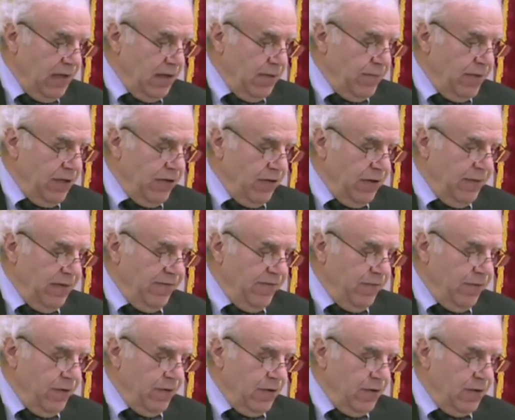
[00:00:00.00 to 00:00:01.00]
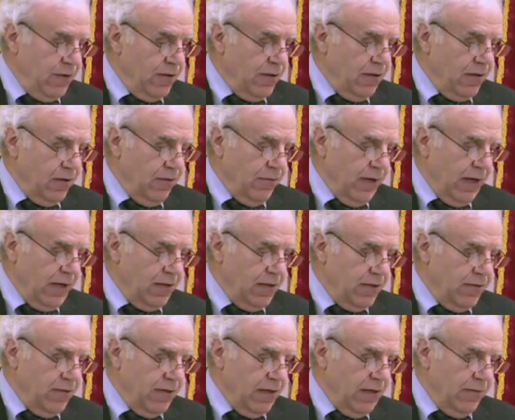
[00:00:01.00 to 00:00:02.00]
appearing before the Nuclear
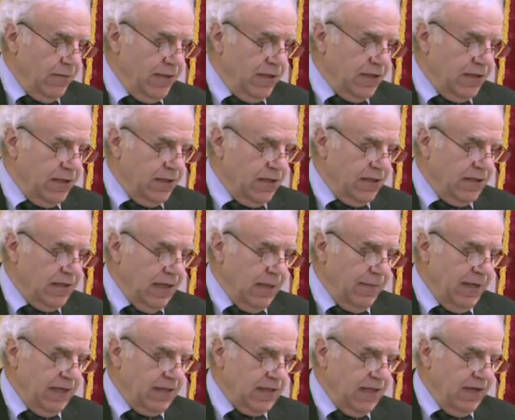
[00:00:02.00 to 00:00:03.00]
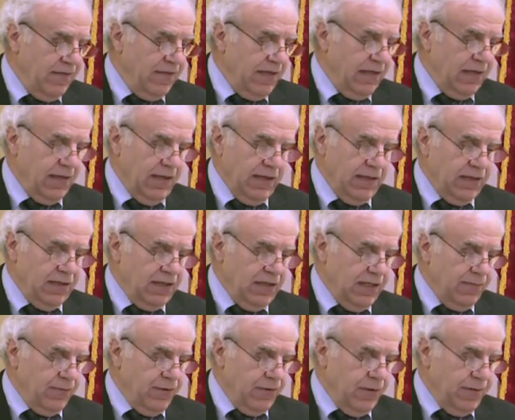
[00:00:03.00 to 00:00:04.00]
Regulatory Commission's Atomic Safety and
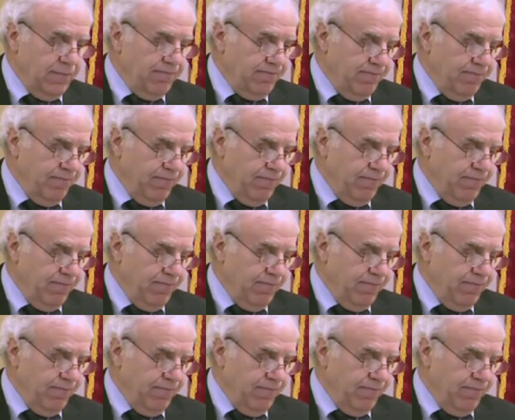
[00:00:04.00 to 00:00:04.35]
Licensing Board.